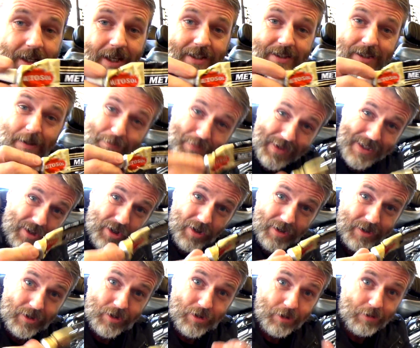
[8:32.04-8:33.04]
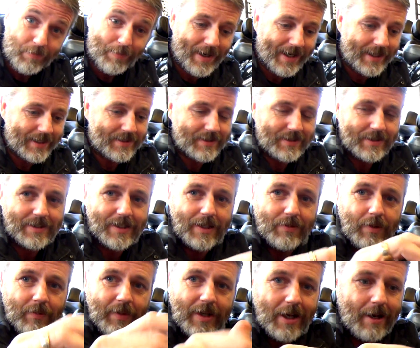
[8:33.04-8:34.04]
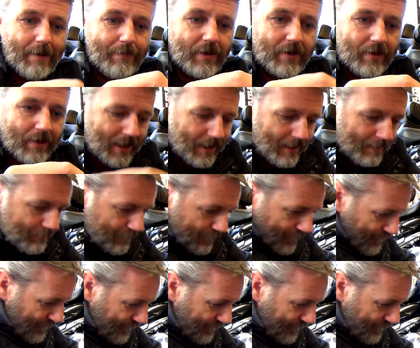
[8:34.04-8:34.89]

It's a bit like toothpaste. So when we open her up,